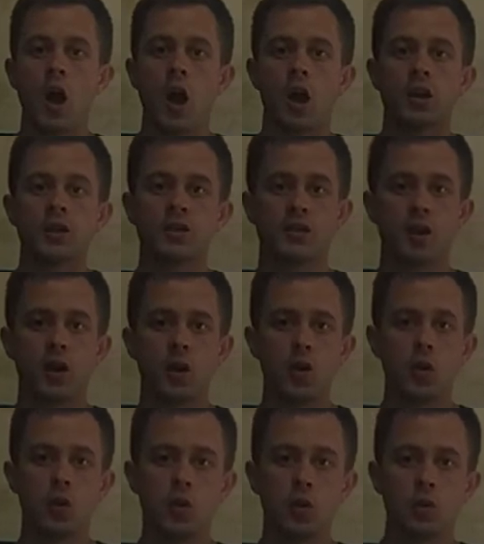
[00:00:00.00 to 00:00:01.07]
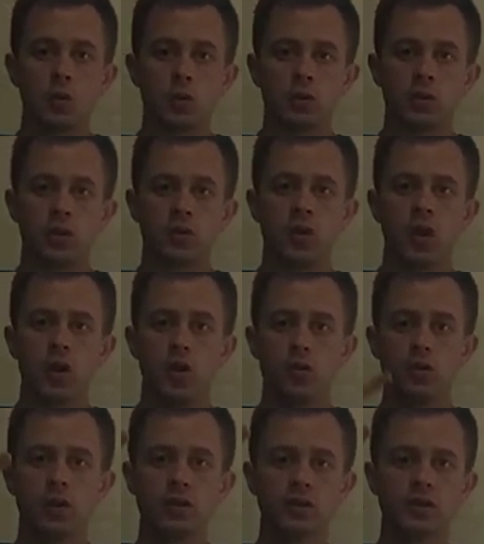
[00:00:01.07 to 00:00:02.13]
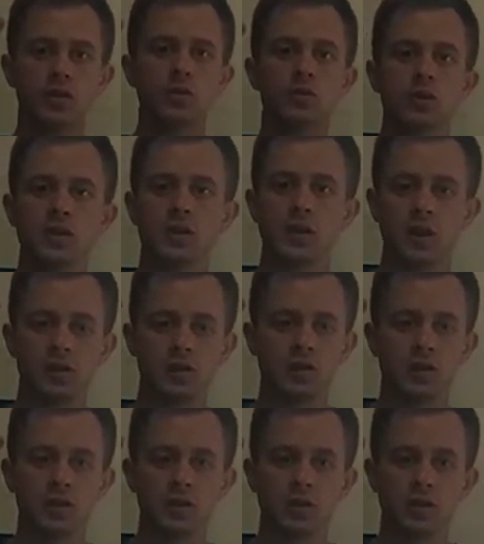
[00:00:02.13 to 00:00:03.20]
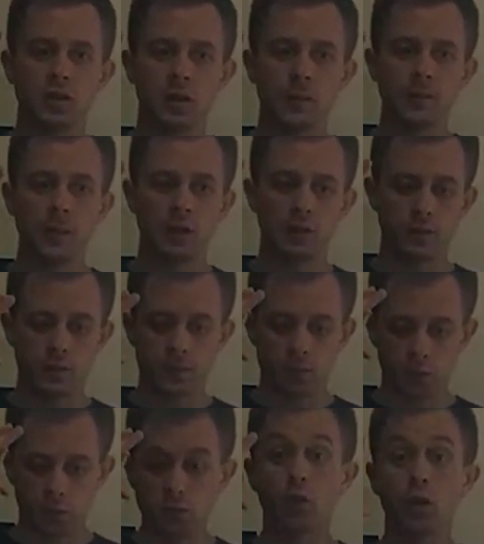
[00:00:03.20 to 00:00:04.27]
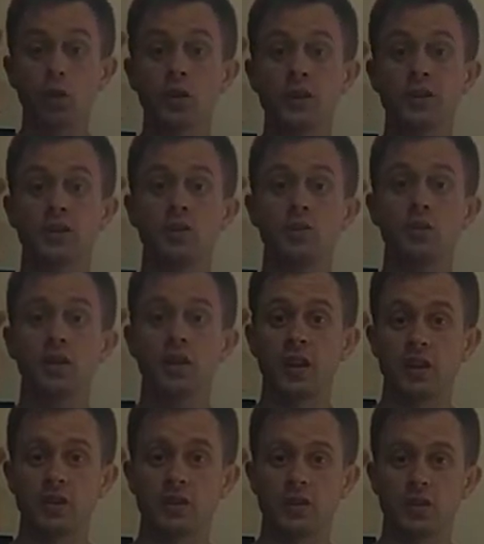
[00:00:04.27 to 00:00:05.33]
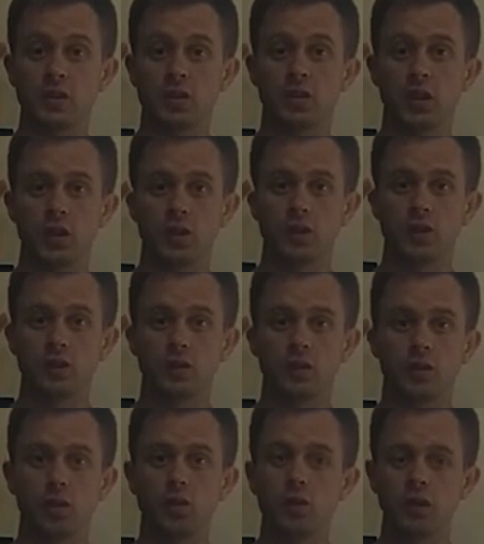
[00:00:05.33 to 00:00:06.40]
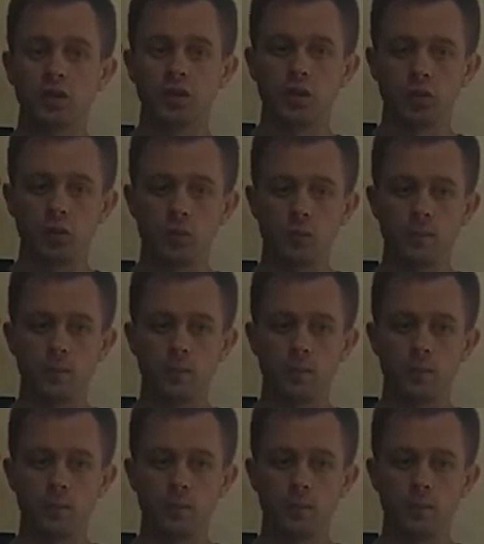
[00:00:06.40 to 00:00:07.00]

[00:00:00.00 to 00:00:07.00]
So there are only two skills and only two things you need. Only two.